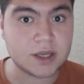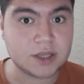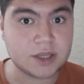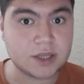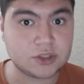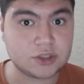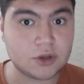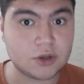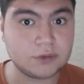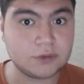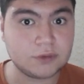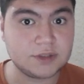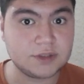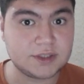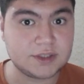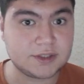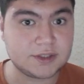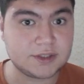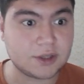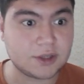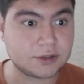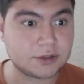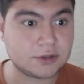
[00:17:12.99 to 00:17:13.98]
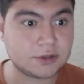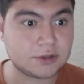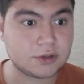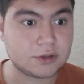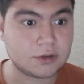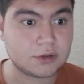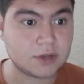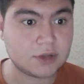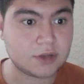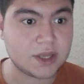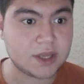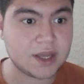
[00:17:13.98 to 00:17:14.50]
show the results
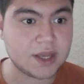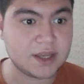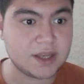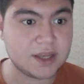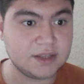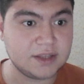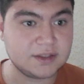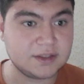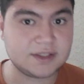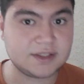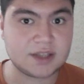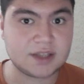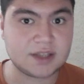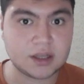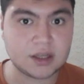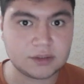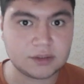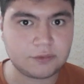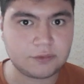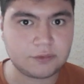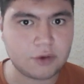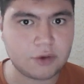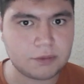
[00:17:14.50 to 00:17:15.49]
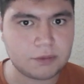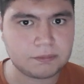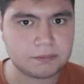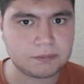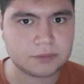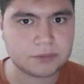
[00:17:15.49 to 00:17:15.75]
in the scalar form.